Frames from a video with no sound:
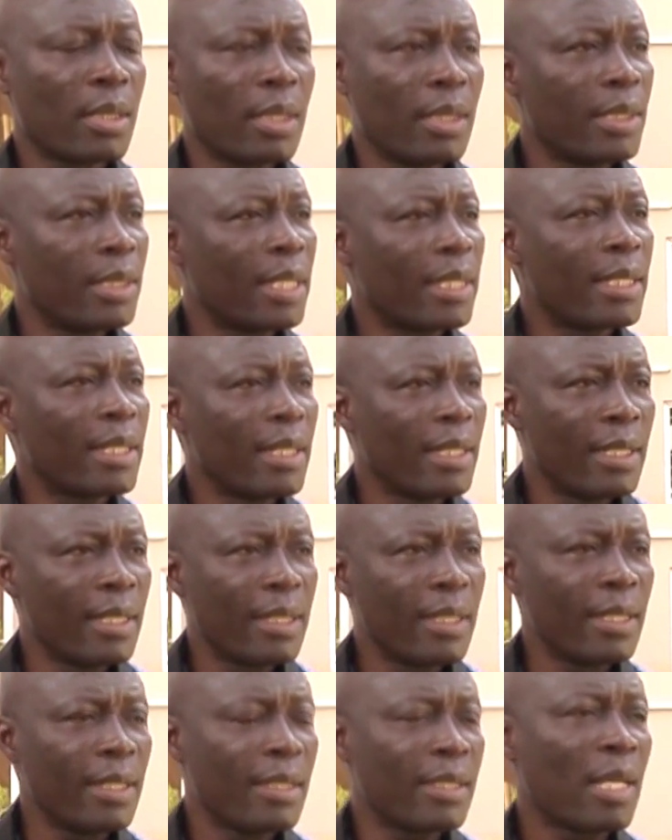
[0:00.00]
Is a,
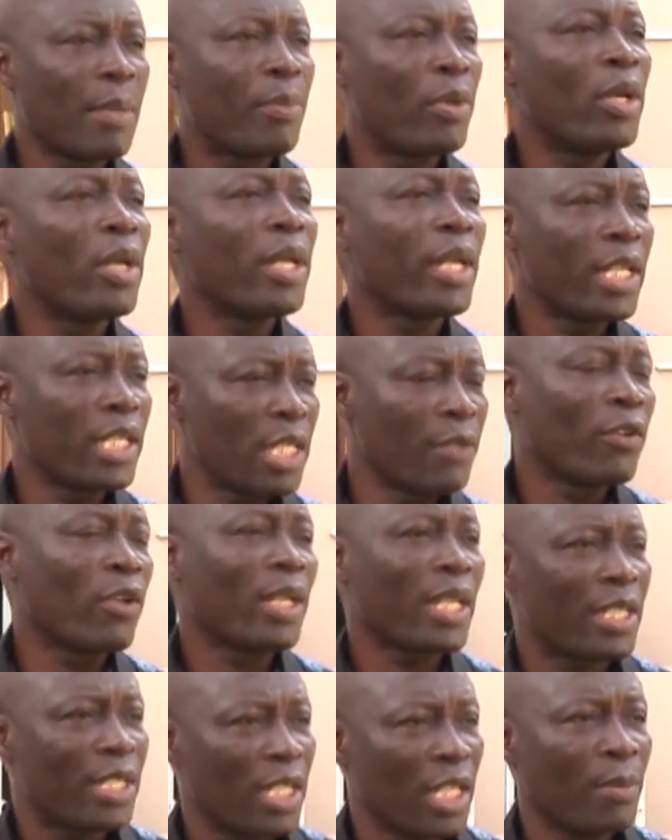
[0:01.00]
is the prerogative of
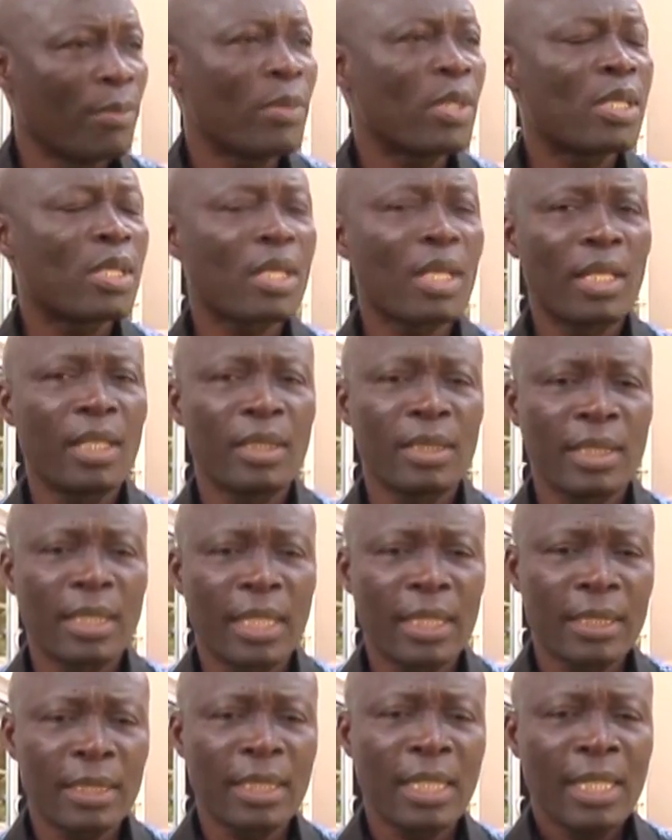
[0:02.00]
the teams, and
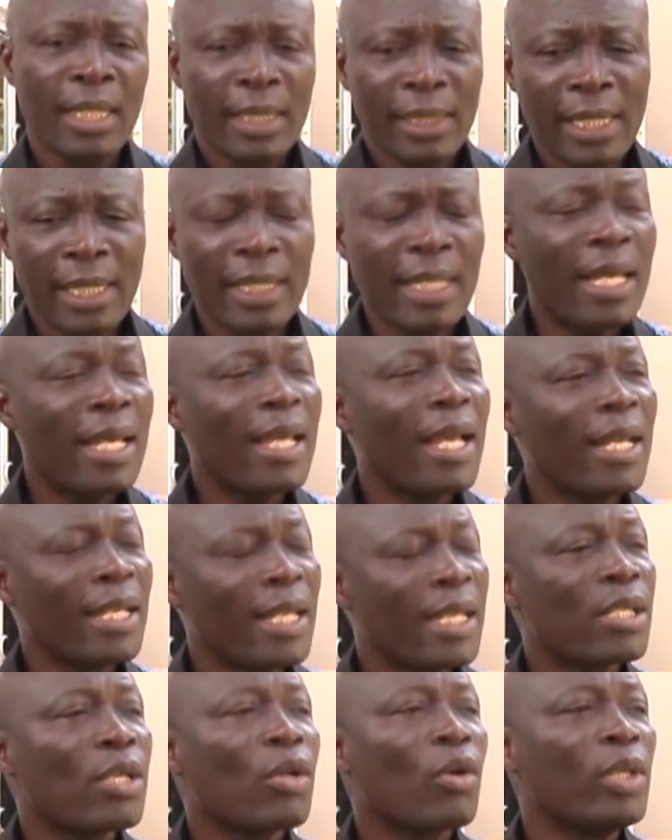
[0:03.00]
then the
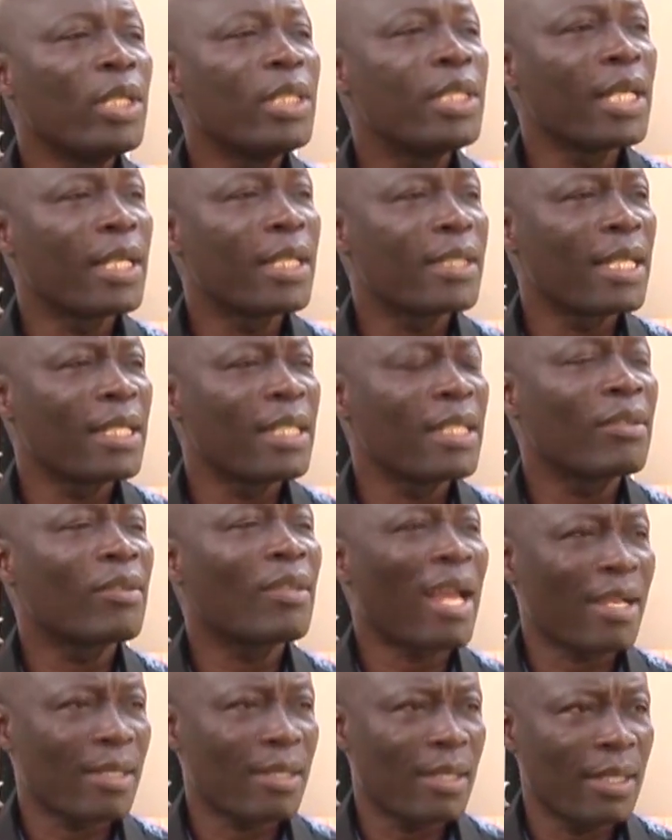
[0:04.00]
NSA only takes certain
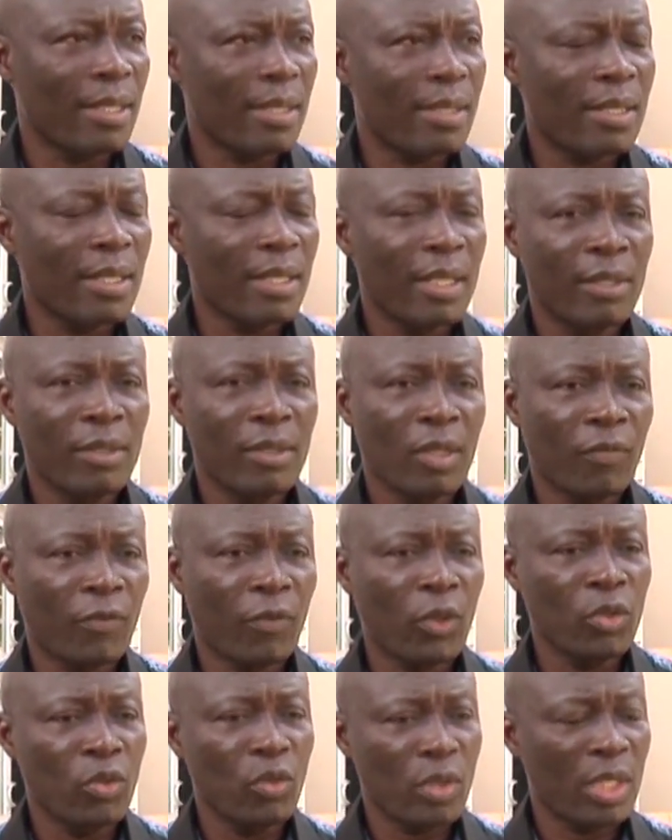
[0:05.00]
taxes and
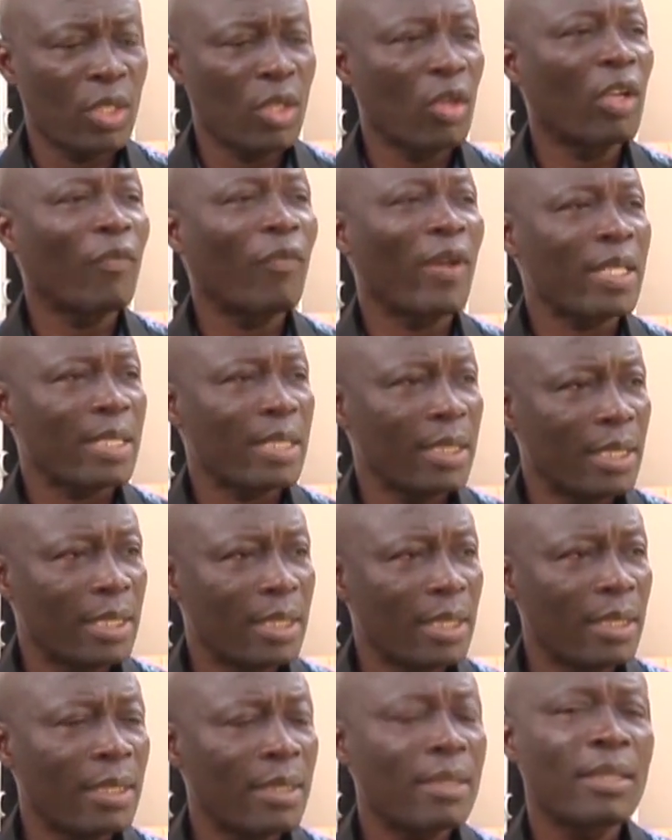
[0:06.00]
for usage of the
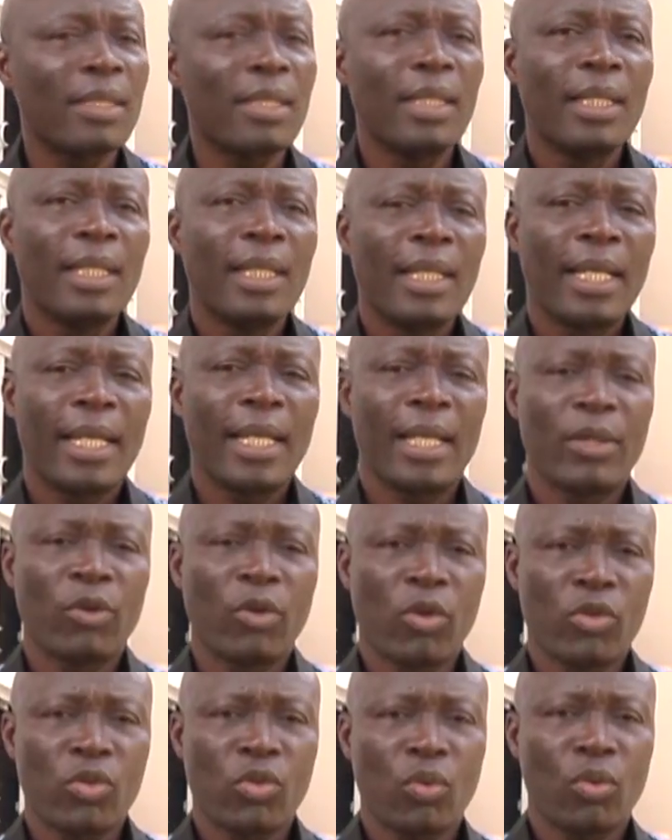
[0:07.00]
facilities, and
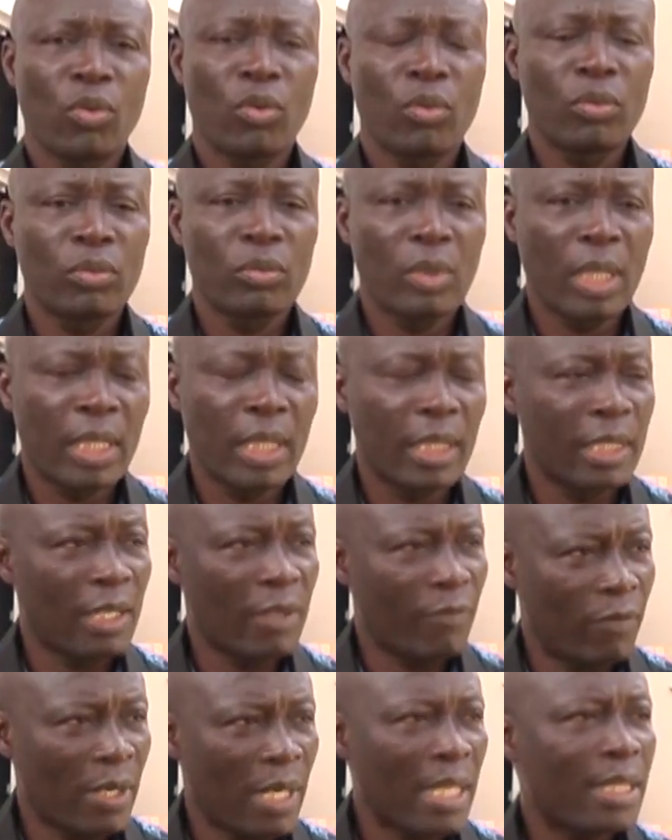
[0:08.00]
also uh, the
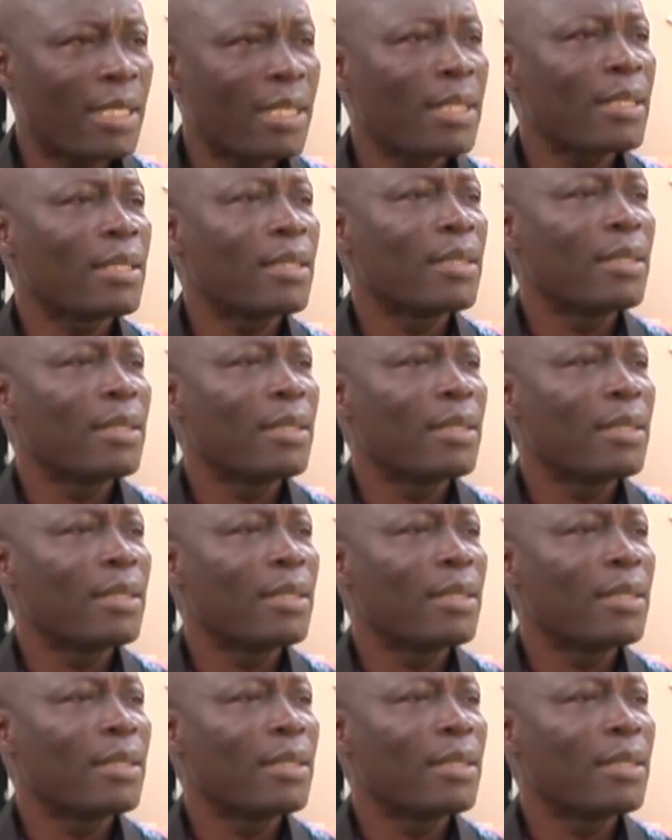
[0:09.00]
VAT